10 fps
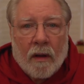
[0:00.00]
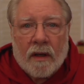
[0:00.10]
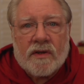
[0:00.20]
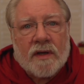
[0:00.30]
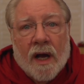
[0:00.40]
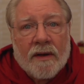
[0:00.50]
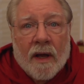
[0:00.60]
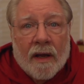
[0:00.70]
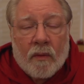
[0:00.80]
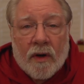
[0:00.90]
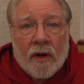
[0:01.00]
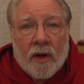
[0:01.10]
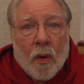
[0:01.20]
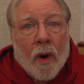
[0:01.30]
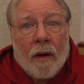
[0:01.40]
Scott and I were going to
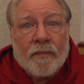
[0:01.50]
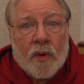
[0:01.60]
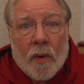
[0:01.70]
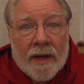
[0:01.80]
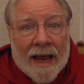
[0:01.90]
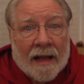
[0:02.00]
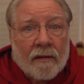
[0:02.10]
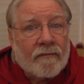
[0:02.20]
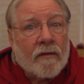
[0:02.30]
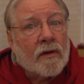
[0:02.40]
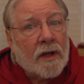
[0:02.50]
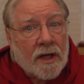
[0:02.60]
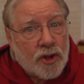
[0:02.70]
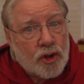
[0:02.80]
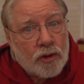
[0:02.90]
go up to Ocala for
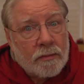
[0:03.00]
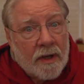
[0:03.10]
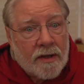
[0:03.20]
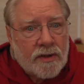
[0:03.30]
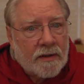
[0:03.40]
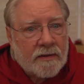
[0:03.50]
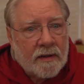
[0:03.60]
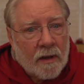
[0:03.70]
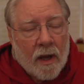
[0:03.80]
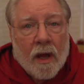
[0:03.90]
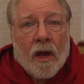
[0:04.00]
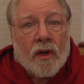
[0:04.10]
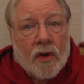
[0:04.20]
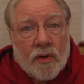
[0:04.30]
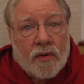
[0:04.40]
lunch. And she said,
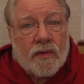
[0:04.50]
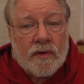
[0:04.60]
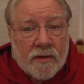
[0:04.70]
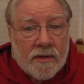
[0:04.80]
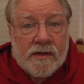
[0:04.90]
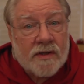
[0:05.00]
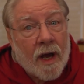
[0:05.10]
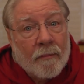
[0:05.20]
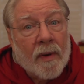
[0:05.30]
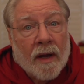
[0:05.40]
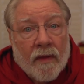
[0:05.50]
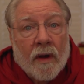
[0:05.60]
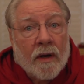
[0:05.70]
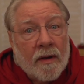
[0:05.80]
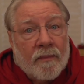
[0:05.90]
could you stop by the
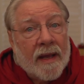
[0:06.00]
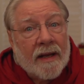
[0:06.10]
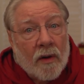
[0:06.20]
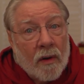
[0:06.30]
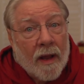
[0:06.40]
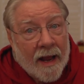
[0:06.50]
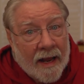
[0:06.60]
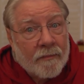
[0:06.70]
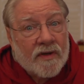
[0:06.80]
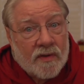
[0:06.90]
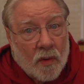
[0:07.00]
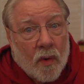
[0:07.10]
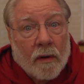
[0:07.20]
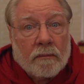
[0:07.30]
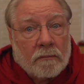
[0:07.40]
honey-baked ham
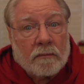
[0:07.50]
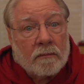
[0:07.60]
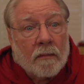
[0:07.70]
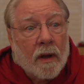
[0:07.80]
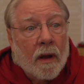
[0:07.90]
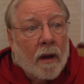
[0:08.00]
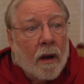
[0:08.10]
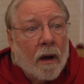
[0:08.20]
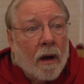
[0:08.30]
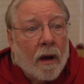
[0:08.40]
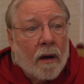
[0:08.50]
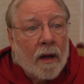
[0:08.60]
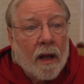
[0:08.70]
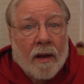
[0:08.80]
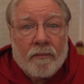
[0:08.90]
store
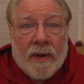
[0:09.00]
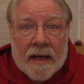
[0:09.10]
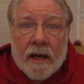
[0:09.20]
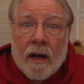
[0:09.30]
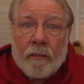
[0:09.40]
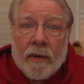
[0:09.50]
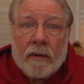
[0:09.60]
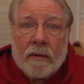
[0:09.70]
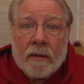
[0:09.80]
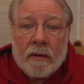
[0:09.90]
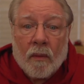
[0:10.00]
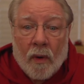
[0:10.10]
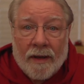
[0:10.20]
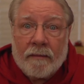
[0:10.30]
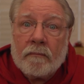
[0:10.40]
and pick up
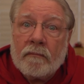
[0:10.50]
one